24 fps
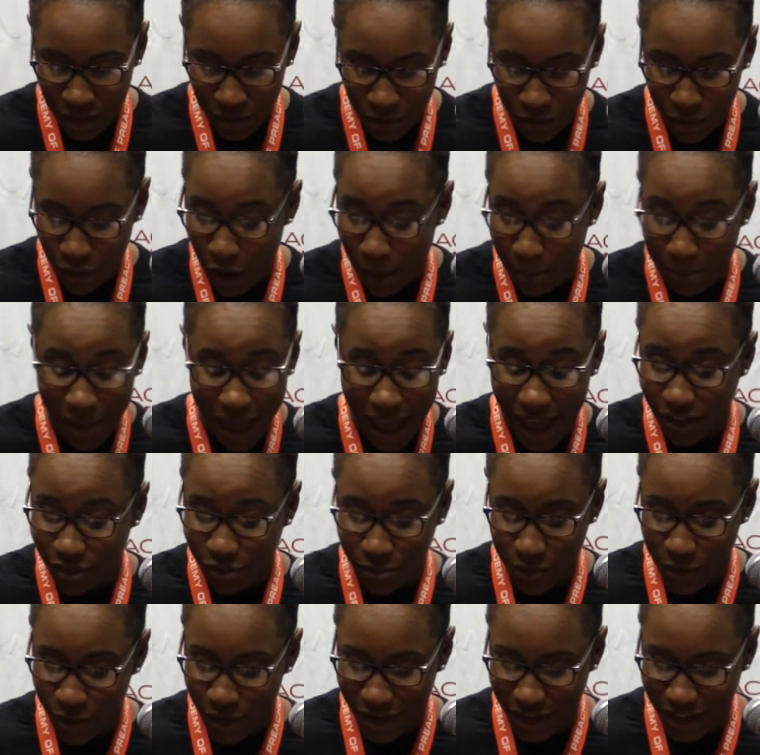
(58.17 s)
When our
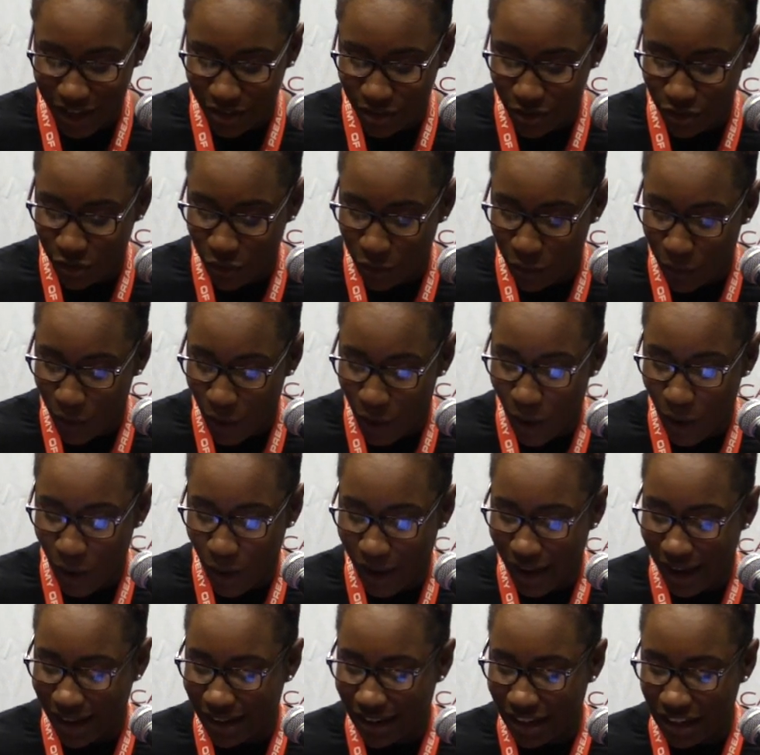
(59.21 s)
backs were against the
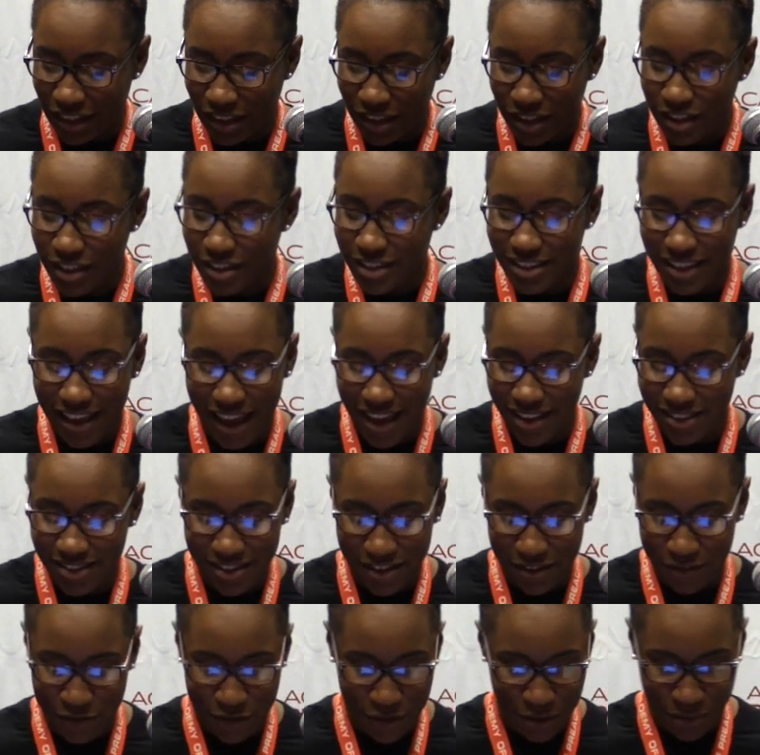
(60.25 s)
wall and it looked as
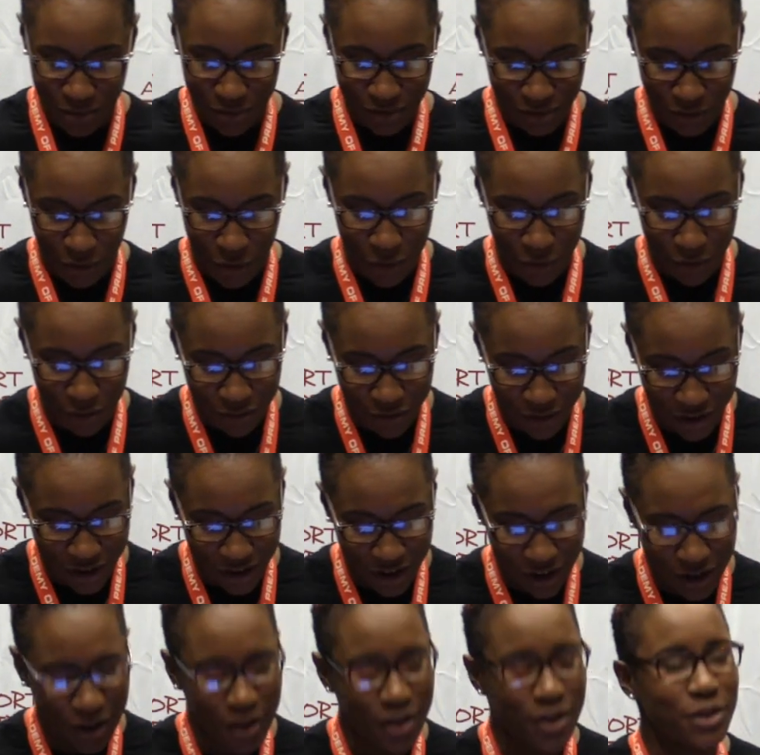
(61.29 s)
if it was
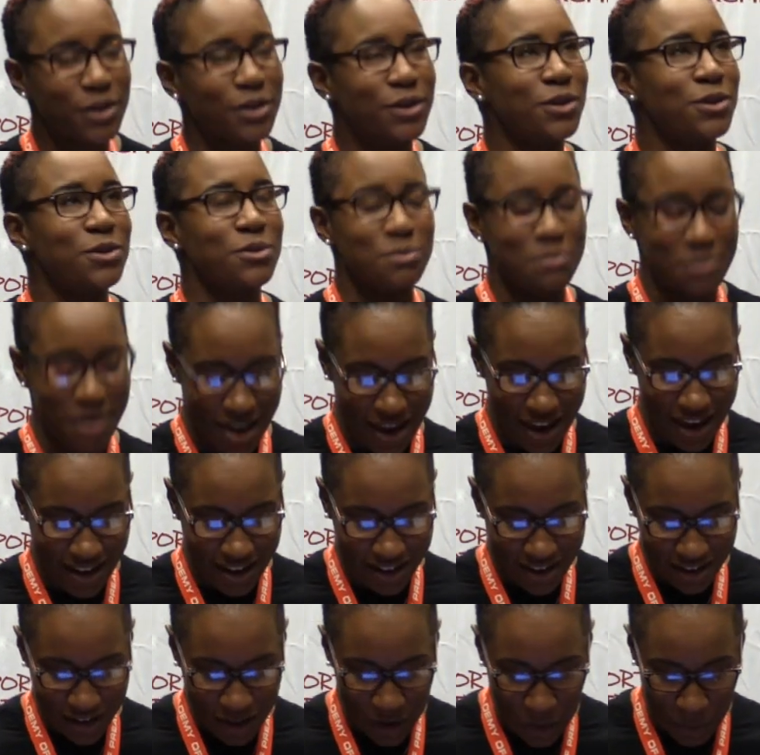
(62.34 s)
over, you
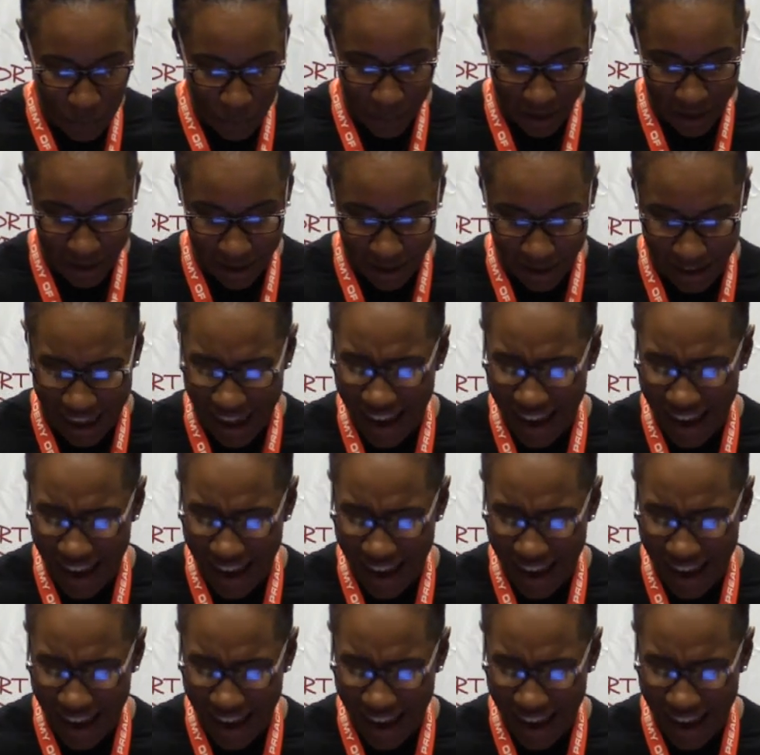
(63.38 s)
made a way.